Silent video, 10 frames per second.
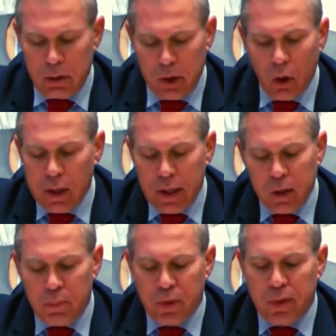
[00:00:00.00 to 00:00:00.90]
The only
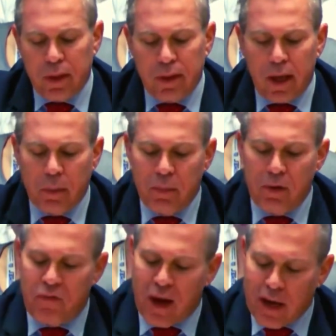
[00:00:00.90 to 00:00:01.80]
input that can be
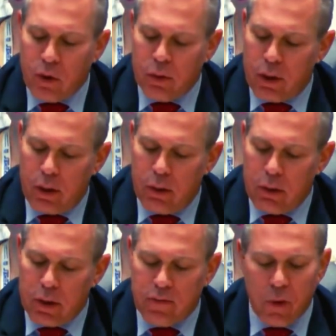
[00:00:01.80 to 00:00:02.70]
valued here
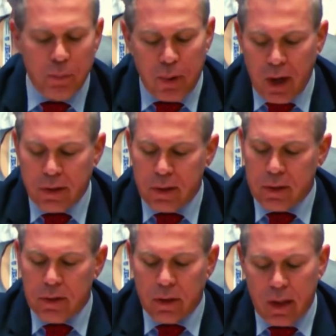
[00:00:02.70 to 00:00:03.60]
is from
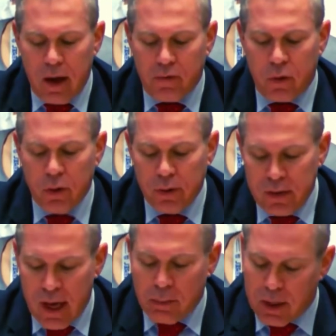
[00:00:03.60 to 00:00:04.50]
parties that have
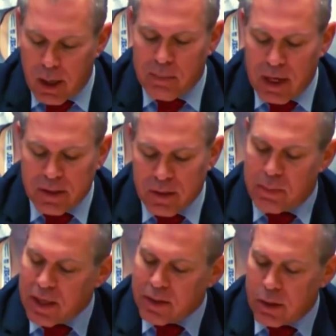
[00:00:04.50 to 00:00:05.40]
condemned Hamas's
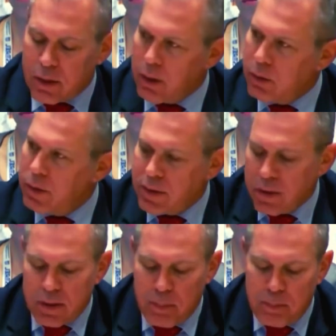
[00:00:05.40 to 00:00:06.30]
massacre. This
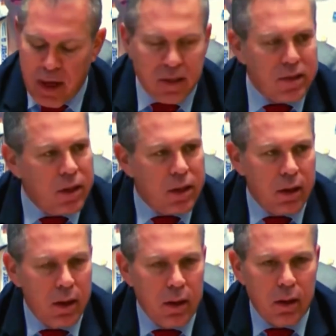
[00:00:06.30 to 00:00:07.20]
is the basic
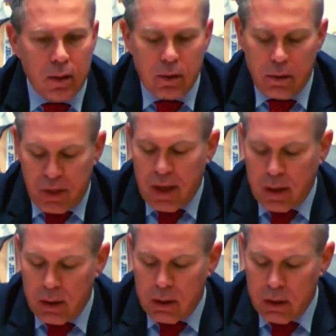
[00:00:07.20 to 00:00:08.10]
thing.